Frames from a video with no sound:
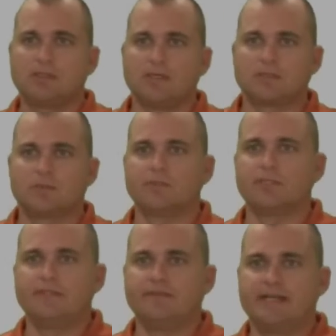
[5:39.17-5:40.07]
Actually, we'll
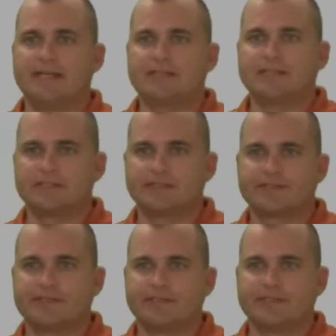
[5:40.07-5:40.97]
leave that
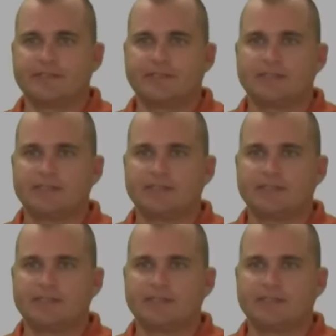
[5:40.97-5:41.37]
existing